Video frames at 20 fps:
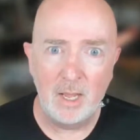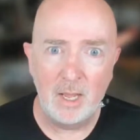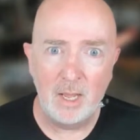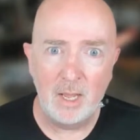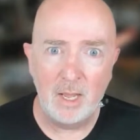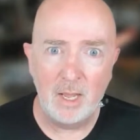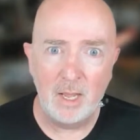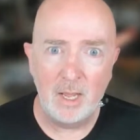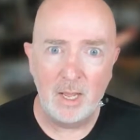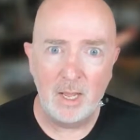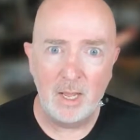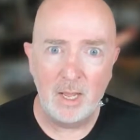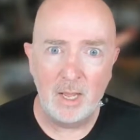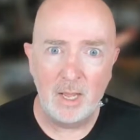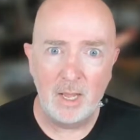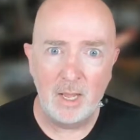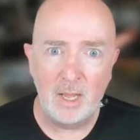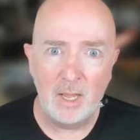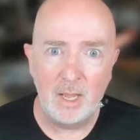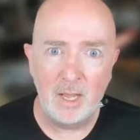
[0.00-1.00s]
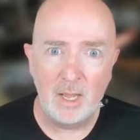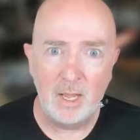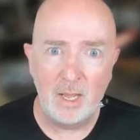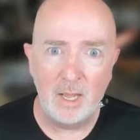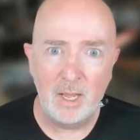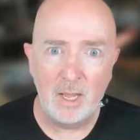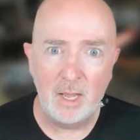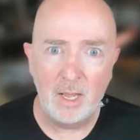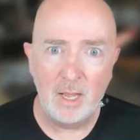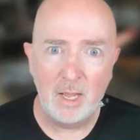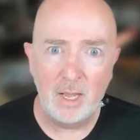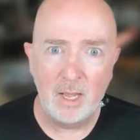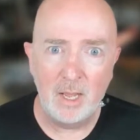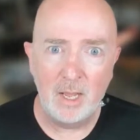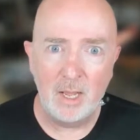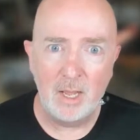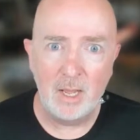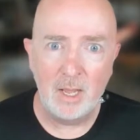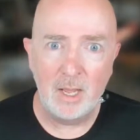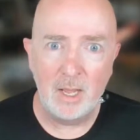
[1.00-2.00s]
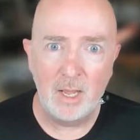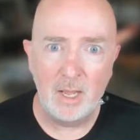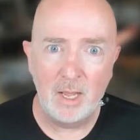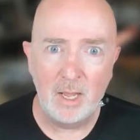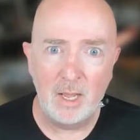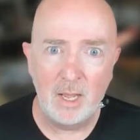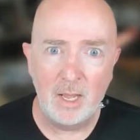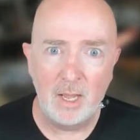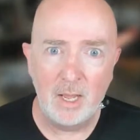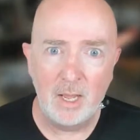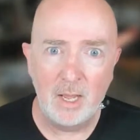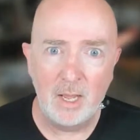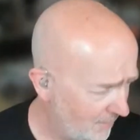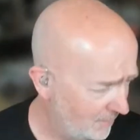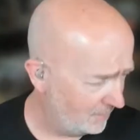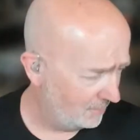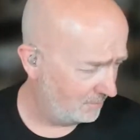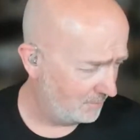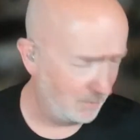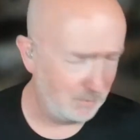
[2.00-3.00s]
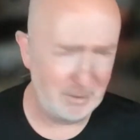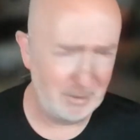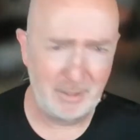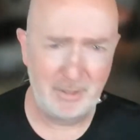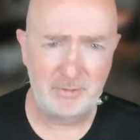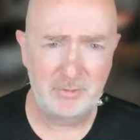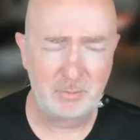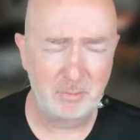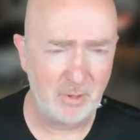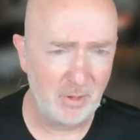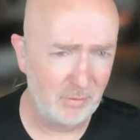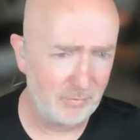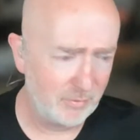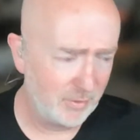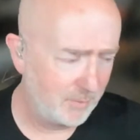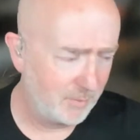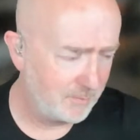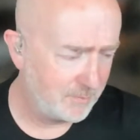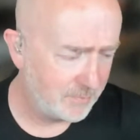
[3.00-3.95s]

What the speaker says: midstream. And maybe I need some coffee.